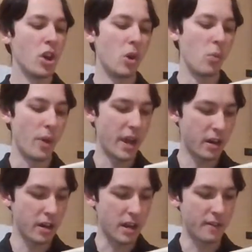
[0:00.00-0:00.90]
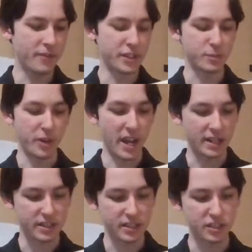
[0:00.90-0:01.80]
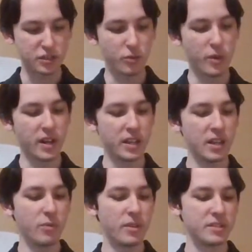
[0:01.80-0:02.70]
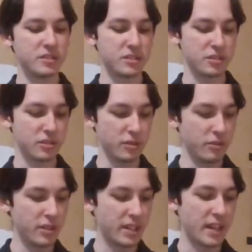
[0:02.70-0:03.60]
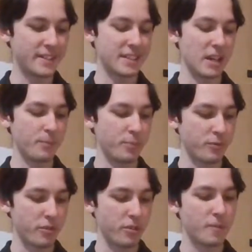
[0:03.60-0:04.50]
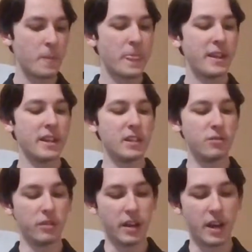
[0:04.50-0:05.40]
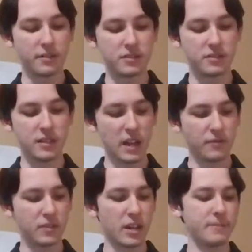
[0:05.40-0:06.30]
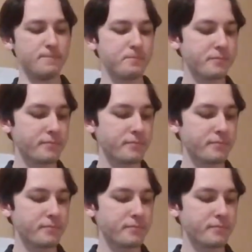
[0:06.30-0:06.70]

Aware of this practice, when he was saluted as emperor in Julianus's lifetime,